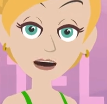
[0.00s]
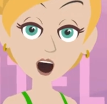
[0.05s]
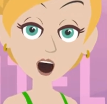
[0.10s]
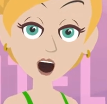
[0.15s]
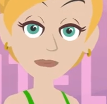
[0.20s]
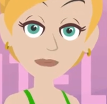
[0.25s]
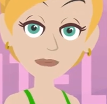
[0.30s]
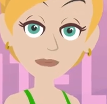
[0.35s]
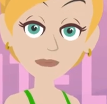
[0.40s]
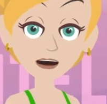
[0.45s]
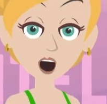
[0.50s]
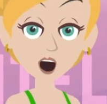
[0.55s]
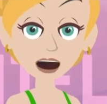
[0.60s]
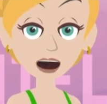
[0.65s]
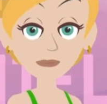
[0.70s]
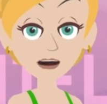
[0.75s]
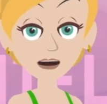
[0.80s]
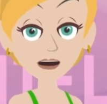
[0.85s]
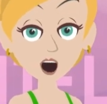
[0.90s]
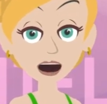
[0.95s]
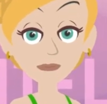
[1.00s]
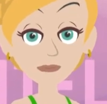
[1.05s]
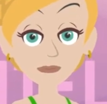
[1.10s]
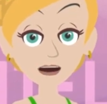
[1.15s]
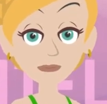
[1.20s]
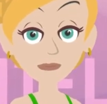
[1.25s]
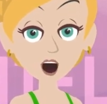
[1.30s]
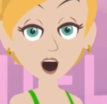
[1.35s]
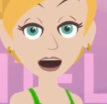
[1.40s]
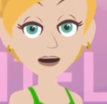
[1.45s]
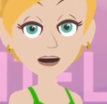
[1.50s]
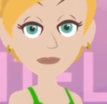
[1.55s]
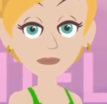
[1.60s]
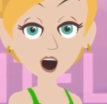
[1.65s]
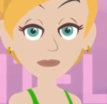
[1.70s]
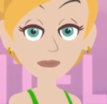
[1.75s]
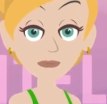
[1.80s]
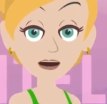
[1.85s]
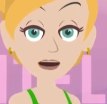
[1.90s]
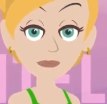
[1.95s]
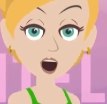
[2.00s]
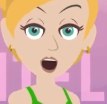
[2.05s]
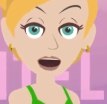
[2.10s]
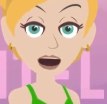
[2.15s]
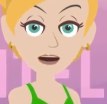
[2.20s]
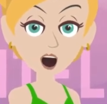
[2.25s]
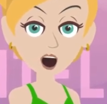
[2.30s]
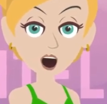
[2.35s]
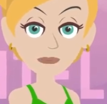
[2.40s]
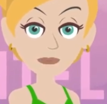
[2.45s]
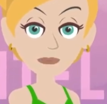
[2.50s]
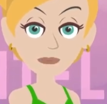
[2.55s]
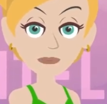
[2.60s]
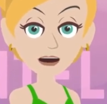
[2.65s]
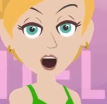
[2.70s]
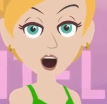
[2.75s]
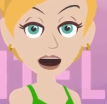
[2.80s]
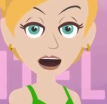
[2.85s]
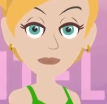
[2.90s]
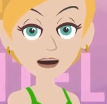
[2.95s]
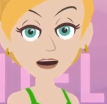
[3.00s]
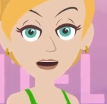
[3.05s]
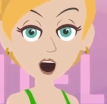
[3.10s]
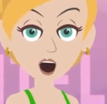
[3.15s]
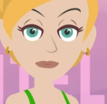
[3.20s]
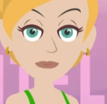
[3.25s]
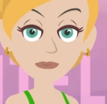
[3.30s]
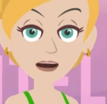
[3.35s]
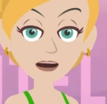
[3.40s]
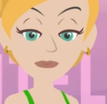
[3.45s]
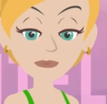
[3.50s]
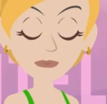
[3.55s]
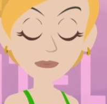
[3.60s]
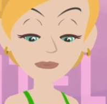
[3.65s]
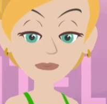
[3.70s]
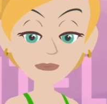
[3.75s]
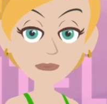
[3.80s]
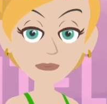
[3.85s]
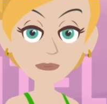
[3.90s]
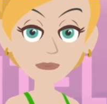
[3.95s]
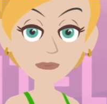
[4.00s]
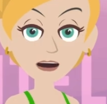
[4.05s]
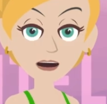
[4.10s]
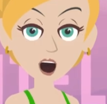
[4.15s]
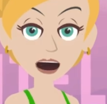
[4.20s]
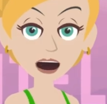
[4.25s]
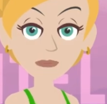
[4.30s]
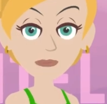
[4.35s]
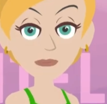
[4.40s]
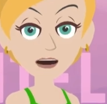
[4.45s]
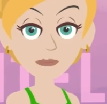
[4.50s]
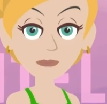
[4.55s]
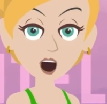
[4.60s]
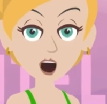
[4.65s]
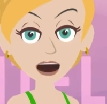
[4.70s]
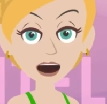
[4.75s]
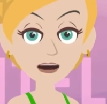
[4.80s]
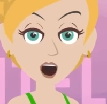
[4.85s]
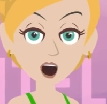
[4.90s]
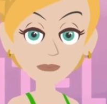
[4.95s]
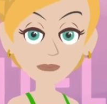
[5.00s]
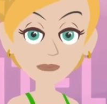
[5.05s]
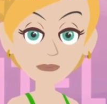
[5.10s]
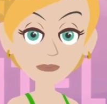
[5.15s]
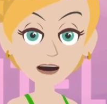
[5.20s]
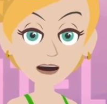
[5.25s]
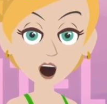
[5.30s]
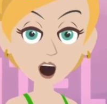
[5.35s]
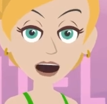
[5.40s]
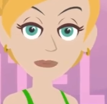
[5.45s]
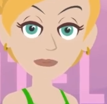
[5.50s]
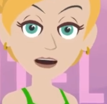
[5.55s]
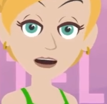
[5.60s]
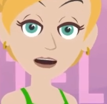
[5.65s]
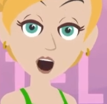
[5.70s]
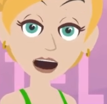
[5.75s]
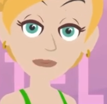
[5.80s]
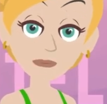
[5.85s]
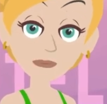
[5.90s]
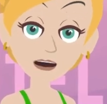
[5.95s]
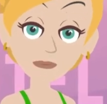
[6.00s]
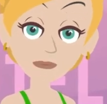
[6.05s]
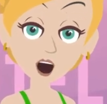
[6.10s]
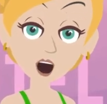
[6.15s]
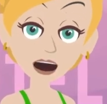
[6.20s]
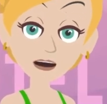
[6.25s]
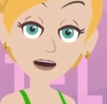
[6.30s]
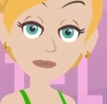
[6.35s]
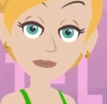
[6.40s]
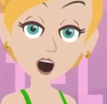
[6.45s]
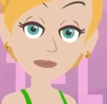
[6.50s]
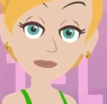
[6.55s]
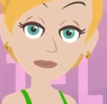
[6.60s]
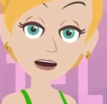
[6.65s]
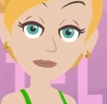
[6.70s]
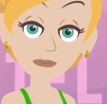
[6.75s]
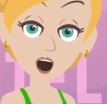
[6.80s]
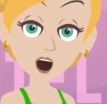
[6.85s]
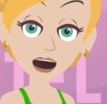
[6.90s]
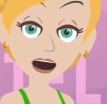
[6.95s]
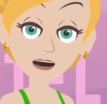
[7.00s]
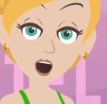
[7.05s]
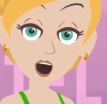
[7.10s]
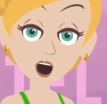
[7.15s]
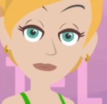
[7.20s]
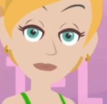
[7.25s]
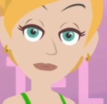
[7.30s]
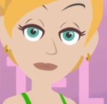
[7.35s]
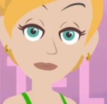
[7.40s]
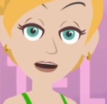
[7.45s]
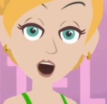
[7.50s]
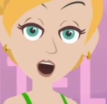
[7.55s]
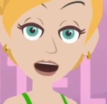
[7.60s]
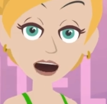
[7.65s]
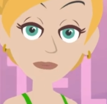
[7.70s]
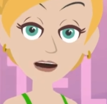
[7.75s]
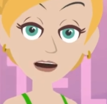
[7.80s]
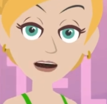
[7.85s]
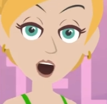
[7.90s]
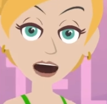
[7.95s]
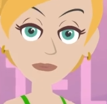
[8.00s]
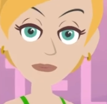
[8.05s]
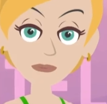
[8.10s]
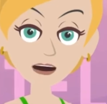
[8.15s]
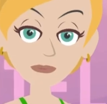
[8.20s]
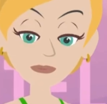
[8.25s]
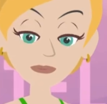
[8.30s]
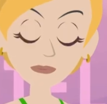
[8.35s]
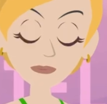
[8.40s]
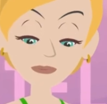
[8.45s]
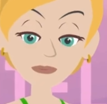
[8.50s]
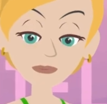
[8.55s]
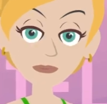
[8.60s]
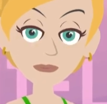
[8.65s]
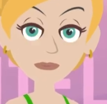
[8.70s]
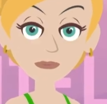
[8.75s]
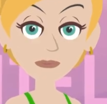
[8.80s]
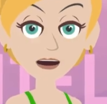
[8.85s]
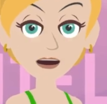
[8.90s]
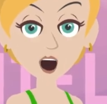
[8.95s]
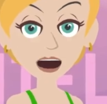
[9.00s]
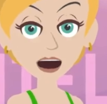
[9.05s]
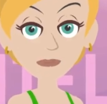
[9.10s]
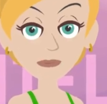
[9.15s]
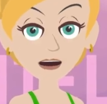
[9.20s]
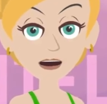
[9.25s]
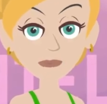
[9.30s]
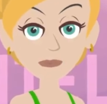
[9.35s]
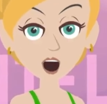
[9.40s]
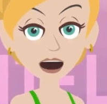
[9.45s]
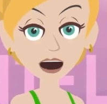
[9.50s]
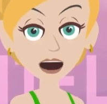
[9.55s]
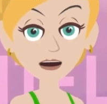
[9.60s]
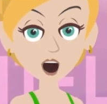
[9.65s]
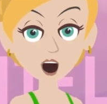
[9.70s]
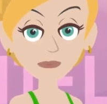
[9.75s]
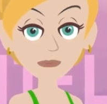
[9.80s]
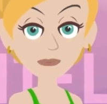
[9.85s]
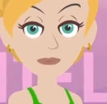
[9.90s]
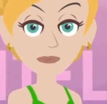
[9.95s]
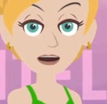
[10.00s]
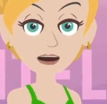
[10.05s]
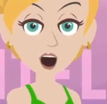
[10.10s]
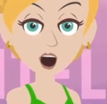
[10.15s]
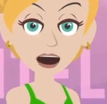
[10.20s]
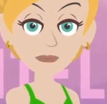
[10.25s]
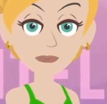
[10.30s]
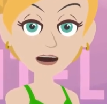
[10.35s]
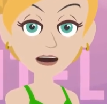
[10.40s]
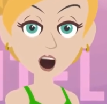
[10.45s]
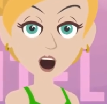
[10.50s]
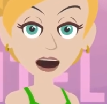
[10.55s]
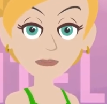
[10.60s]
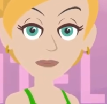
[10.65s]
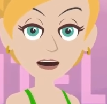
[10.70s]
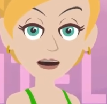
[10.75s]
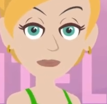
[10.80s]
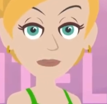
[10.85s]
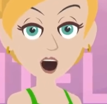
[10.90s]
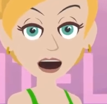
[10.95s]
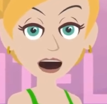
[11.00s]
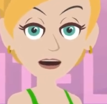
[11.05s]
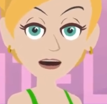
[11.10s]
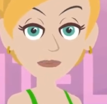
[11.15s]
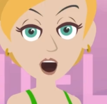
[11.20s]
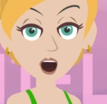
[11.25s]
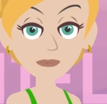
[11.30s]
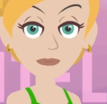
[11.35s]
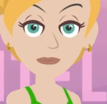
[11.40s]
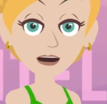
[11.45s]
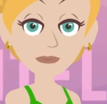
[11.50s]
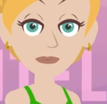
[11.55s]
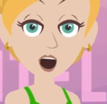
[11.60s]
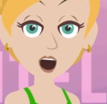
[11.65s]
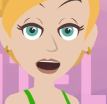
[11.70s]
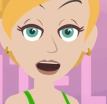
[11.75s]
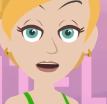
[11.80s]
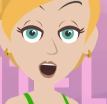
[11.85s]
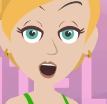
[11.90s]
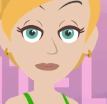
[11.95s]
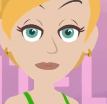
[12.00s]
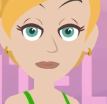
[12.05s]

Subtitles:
aren't thinking of themselves as energy, so they're not paying attention to their emotions. They don't connect their emotion with alignment or misalignment, but they do associate it with behavior.